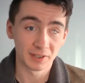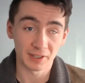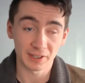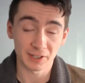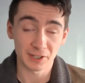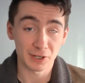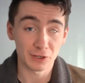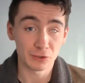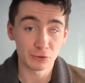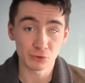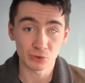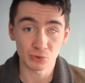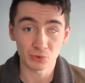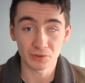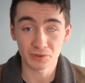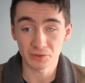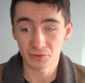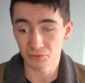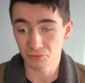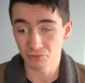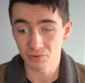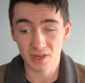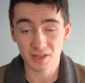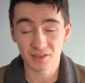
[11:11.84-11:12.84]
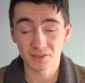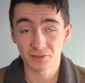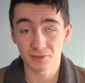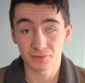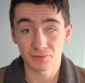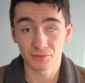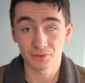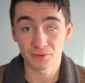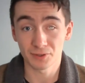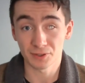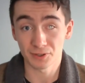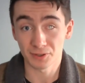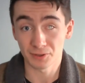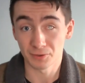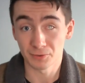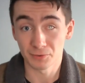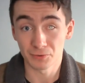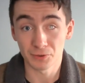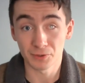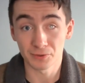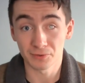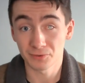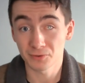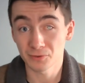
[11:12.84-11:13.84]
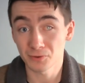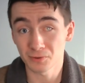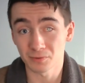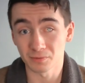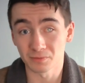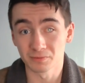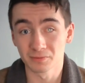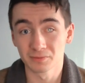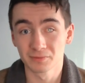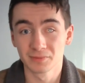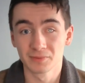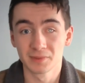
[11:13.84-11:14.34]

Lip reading: And I enjoyed the rest of the fall.